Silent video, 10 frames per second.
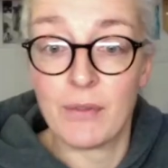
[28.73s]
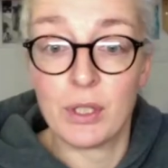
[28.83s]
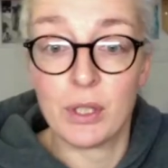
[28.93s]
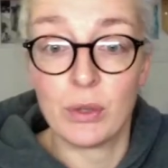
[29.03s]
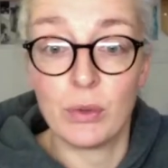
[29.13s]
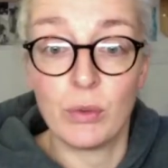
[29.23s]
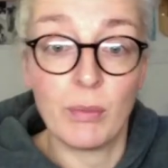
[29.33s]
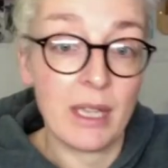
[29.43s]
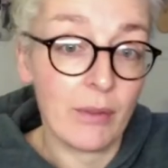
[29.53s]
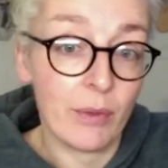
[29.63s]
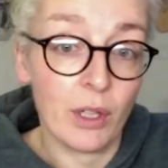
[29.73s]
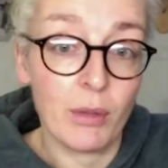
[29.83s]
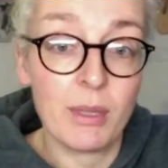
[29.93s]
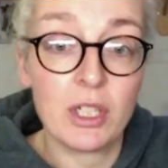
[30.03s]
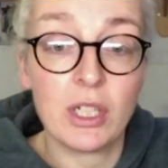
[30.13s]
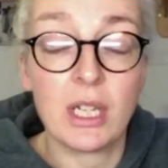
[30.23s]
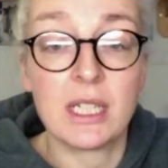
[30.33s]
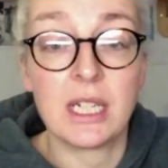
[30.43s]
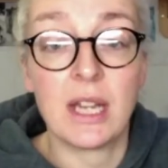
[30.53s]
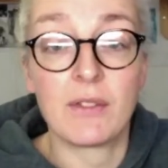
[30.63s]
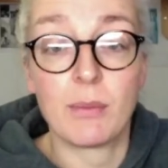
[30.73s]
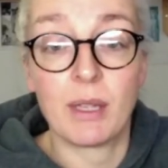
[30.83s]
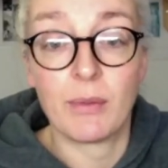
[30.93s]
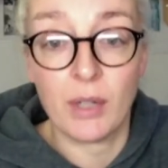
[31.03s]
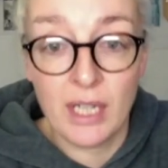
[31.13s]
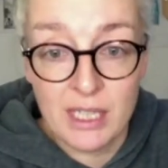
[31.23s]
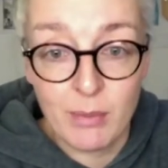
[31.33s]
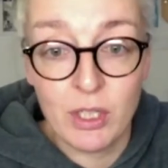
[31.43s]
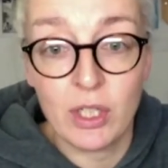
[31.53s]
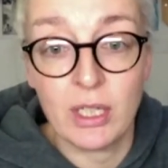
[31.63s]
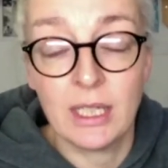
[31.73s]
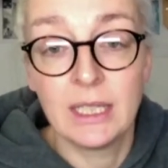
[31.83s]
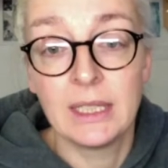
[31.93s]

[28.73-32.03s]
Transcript: have to make it for a commission, I didn't have to make it for an exhibition.